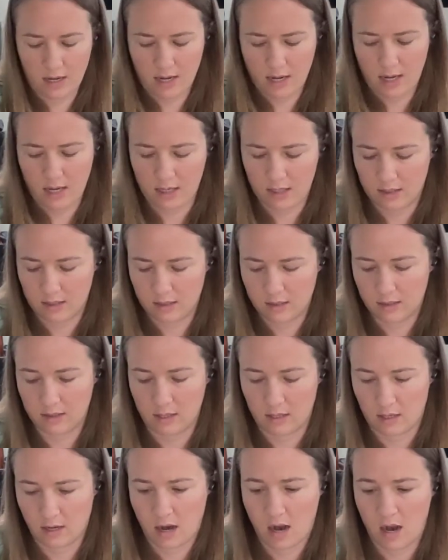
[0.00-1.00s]
and
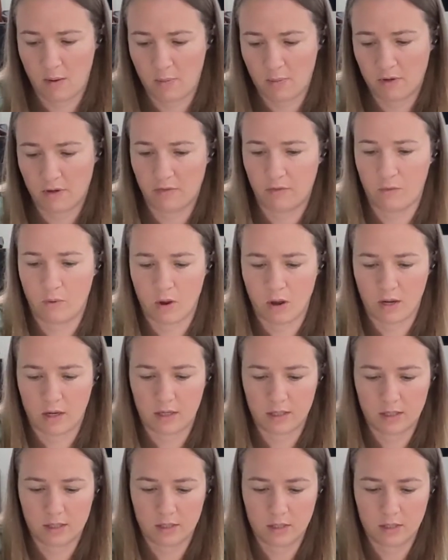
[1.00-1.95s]
a cup of water.